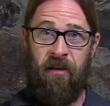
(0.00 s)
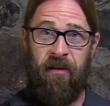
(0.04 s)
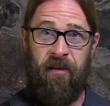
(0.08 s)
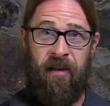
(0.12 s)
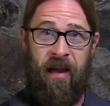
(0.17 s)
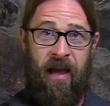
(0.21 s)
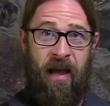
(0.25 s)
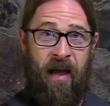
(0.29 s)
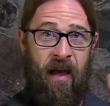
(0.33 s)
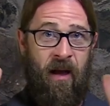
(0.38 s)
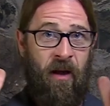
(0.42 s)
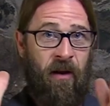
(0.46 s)

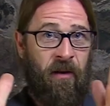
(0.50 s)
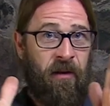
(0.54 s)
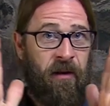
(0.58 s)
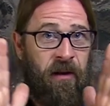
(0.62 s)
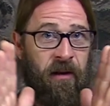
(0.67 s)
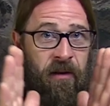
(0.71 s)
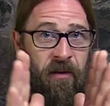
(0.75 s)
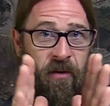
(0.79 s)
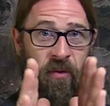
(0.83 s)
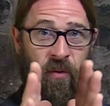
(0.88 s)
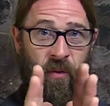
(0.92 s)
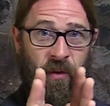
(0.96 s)
down
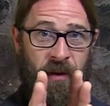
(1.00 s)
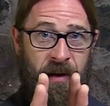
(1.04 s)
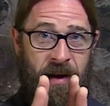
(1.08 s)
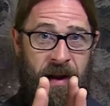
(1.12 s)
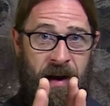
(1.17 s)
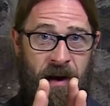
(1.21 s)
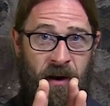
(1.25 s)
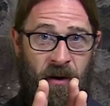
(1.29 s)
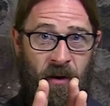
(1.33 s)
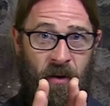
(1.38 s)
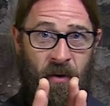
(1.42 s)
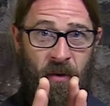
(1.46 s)
into a
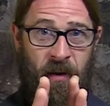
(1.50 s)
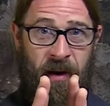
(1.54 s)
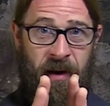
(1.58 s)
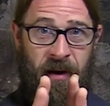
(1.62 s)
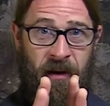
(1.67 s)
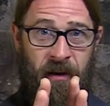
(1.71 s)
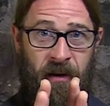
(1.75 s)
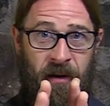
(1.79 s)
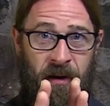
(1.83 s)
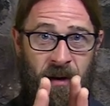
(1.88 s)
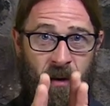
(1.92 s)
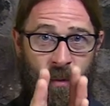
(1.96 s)
narrowed
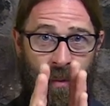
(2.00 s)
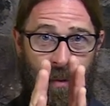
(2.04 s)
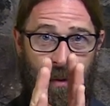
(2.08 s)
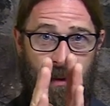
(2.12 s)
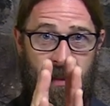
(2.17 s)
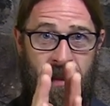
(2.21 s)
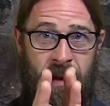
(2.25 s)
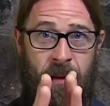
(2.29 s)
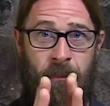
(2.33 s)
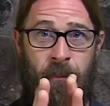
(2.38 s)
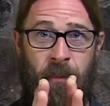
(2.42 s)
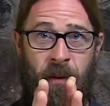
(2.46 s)
area where
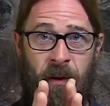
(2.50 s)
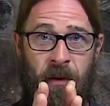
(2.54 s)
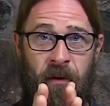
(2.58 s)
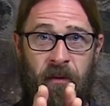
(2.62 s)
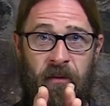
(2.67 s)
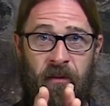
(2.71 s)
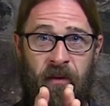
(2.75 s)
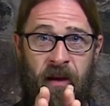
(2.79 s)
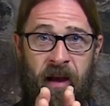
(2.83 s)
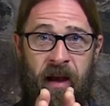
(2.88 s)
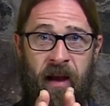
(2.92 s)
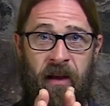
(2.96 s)
that
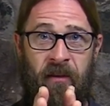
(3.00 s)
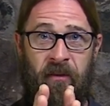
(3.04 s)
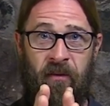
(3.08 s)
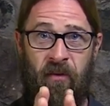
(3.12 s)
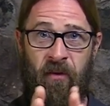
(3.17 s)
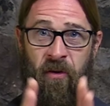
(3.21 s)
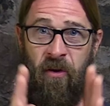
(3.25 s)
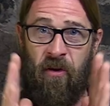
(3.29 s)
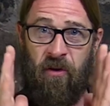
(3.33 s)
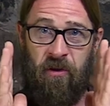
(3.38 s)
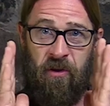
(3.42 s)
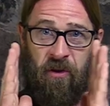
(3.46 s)
bird's at, so
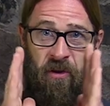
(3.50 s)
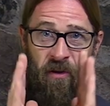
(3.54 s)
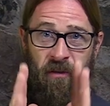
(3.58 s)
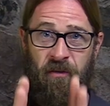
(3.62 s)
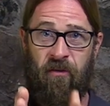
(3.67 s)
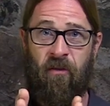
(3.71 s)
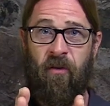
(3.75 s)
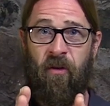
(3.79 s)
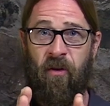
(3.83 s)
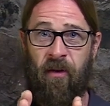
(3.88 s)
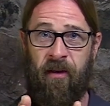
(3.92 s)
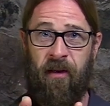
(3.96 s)
you're
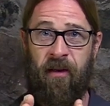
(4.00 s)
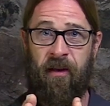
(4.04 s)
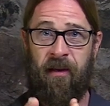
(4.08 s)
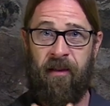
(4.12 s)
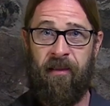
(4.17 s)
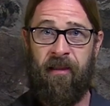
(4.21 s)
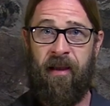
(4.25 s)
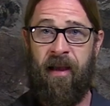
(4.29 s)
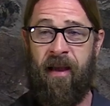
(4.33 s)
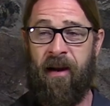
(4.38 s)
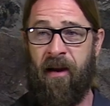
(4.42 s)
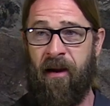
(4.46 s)
just looking
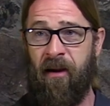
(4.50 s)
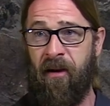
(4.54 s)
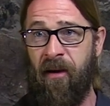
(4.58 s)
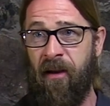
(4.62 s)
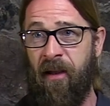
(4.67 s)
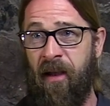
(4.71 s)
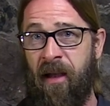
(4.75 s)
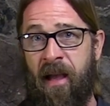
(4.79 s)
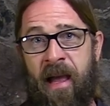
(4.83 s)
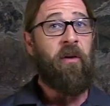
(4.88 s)
at that area.